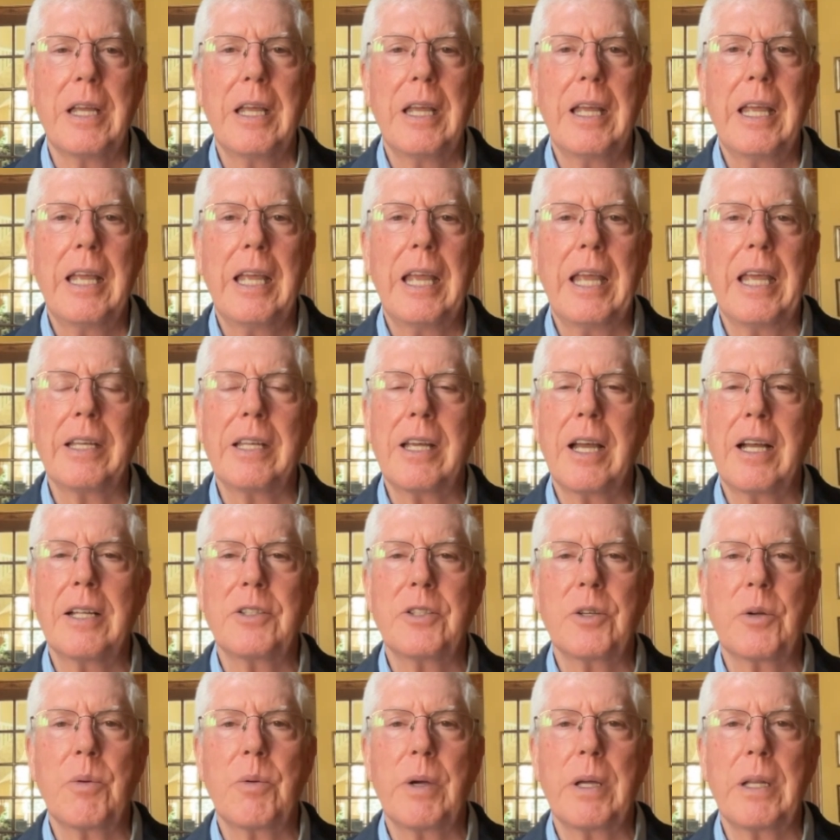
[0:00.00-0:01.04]
And
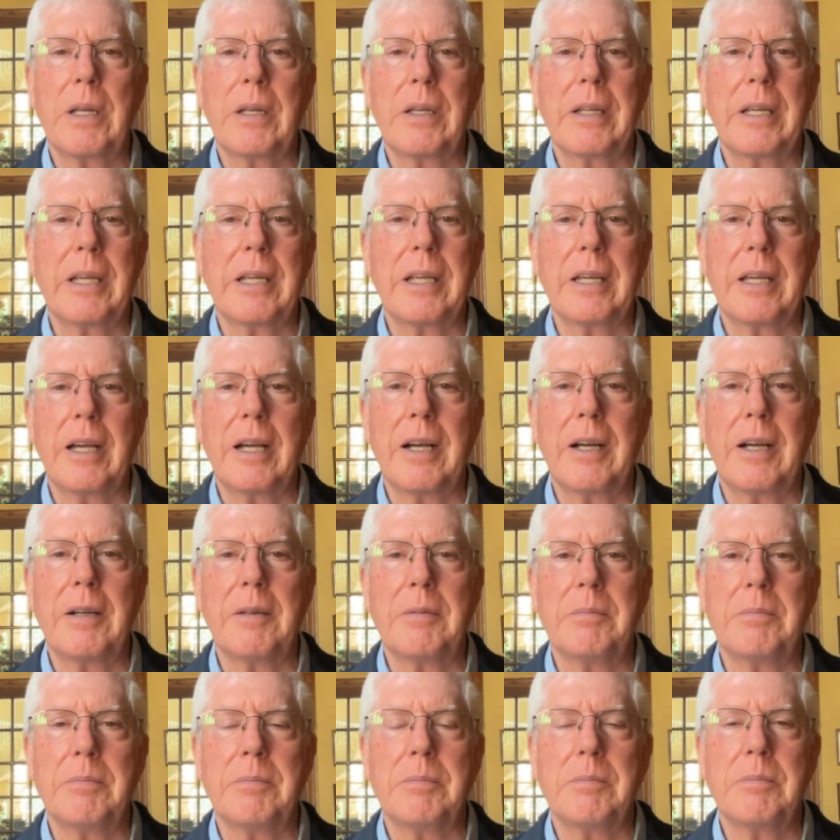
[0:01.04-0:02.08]
consequently,
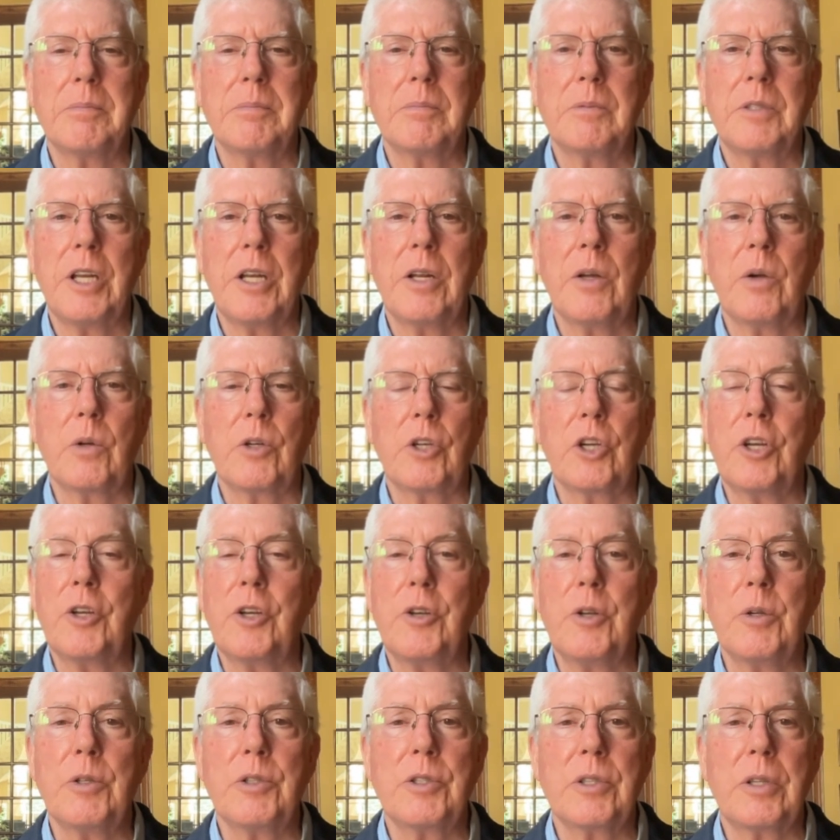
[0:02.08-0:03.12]
good
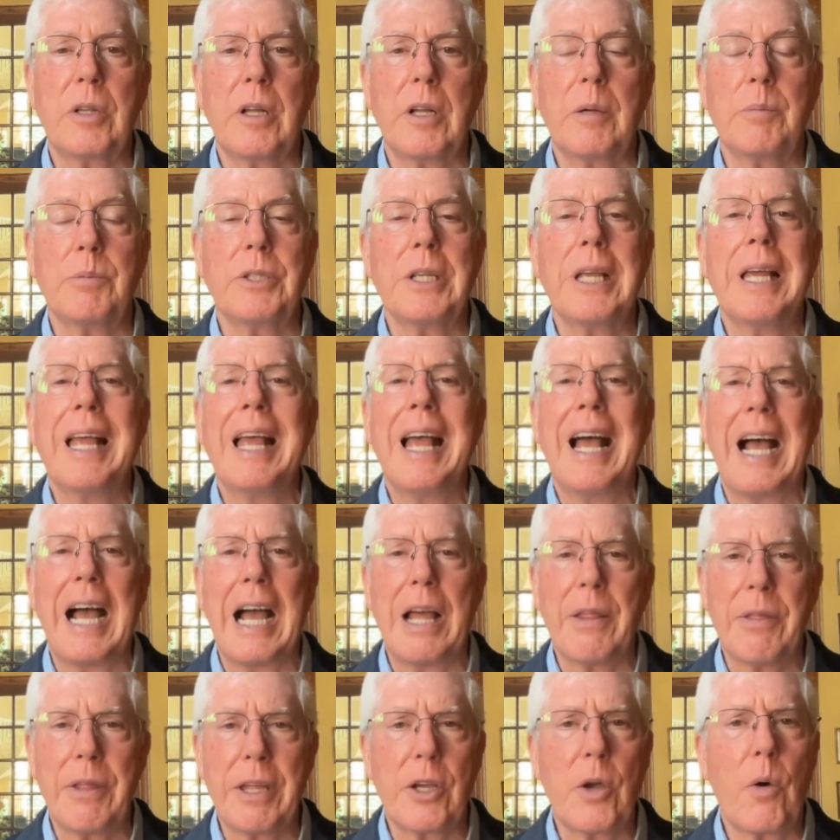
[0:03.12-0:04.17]
news clubs, I
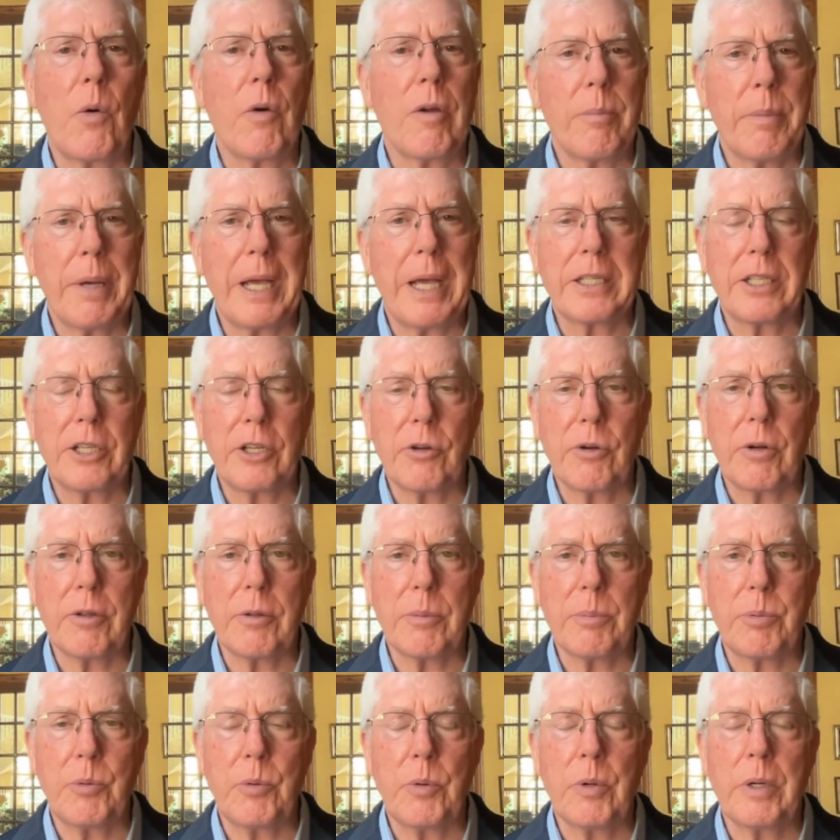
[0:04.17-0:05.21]
think going back to your other
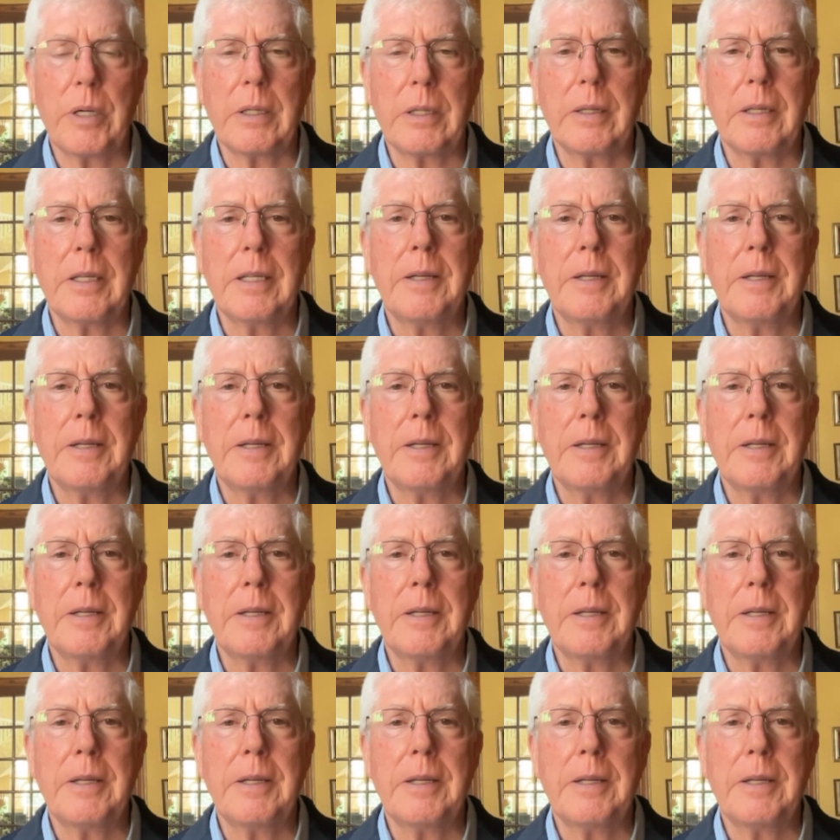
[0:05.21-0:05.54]
point,